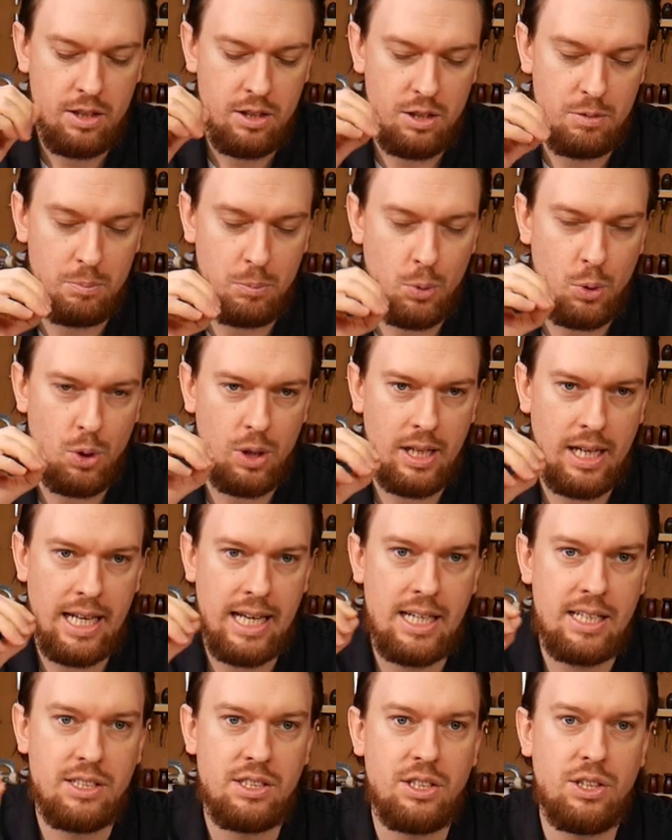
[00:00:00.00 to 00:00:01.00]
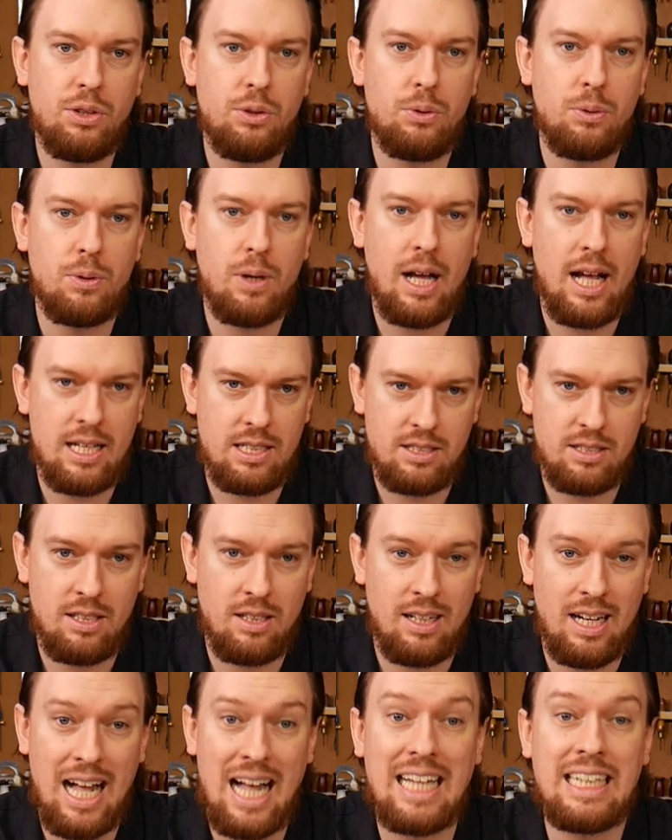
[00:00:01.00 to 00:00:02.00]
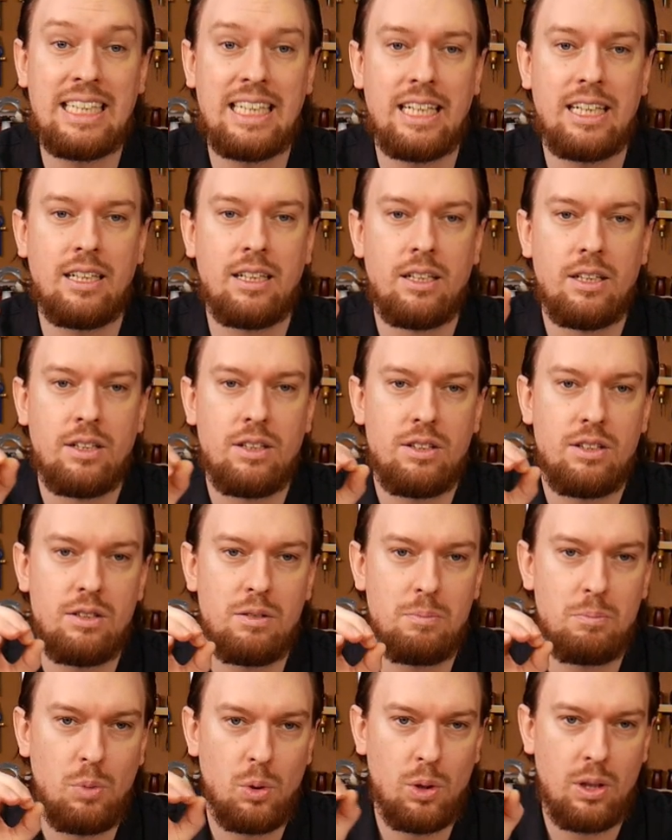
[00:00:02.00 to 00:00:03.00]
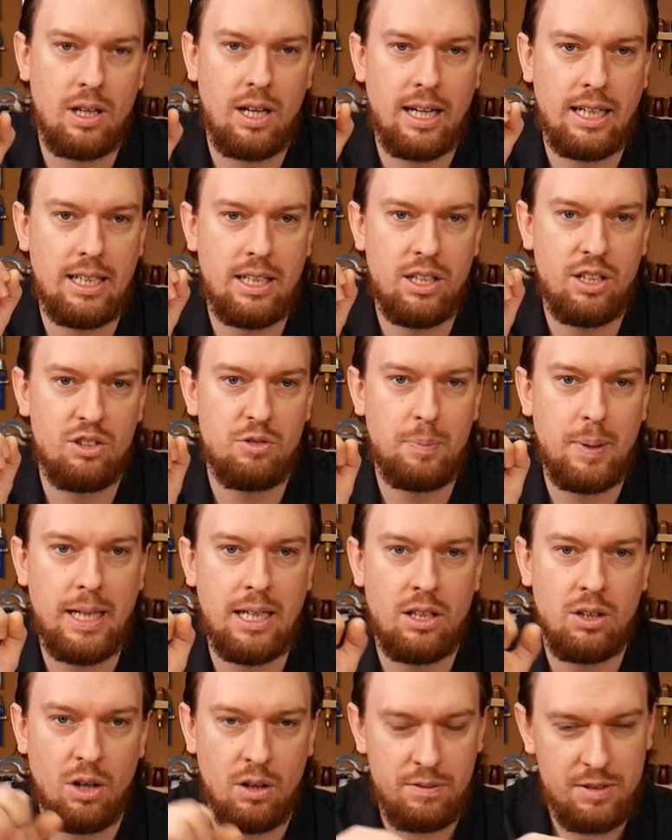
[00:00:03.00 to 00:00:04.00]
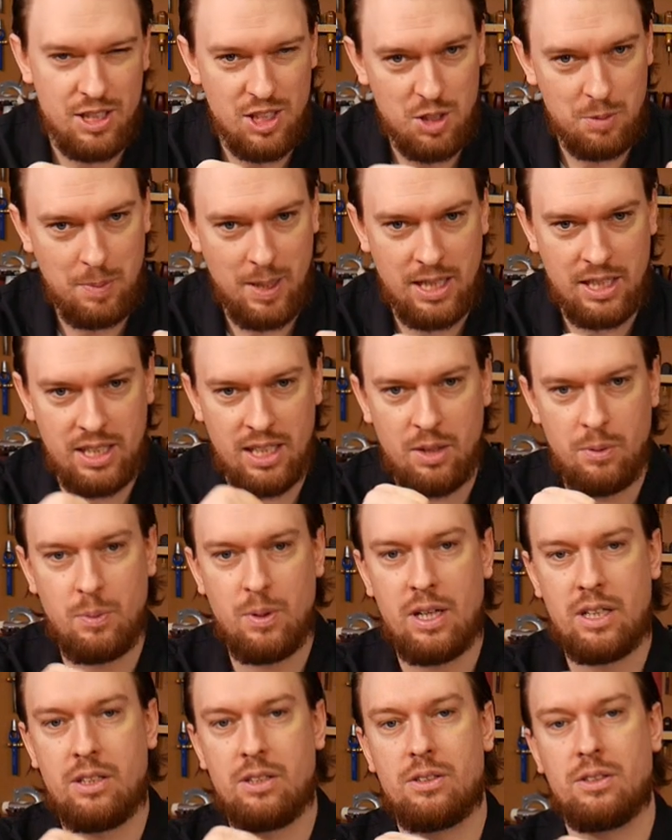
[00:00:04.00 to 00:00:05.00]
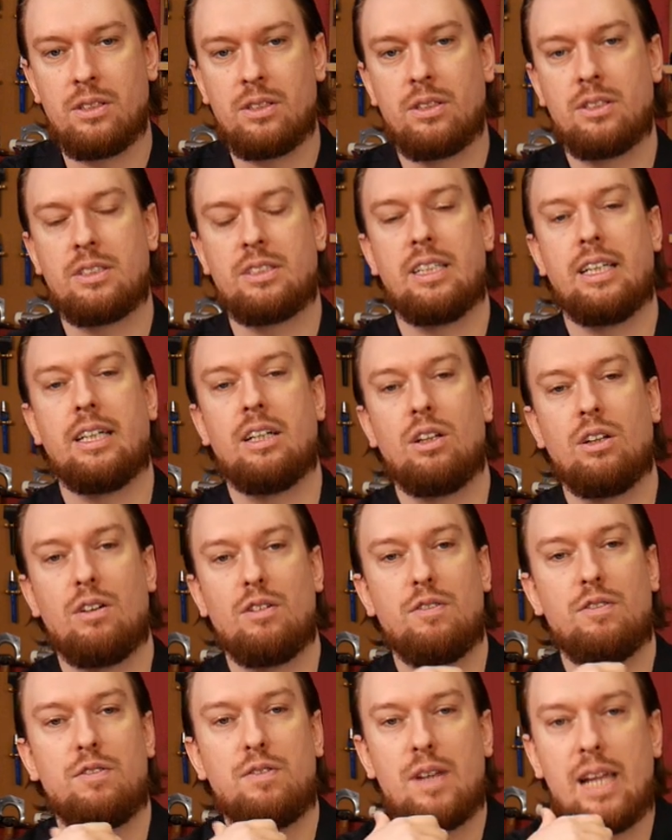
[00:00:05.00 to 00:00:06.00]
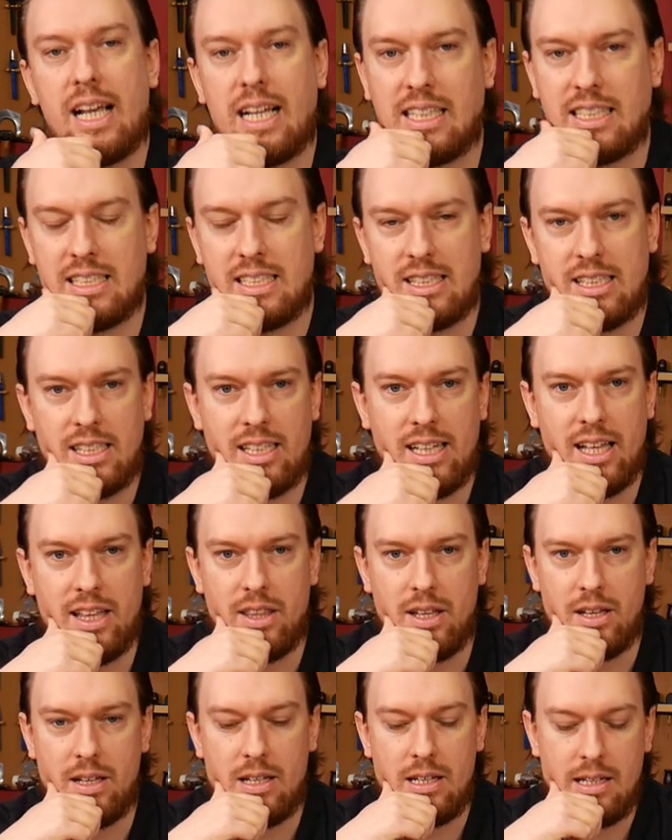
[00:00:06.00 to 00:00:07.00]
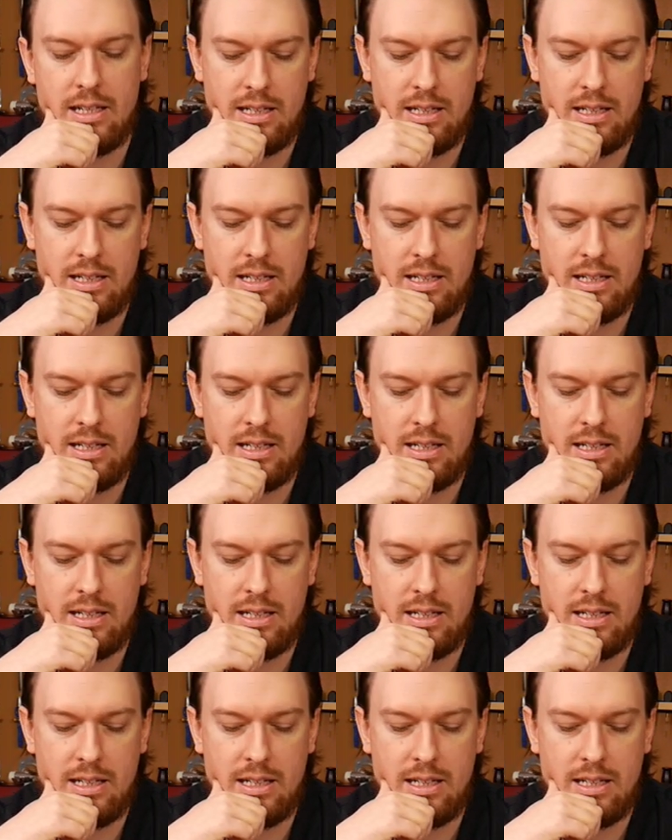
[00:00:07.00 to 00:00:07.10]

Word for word: the more layers you start adding the more likelihood of peeling off, especially where you're seeing a lot of flex in the leather.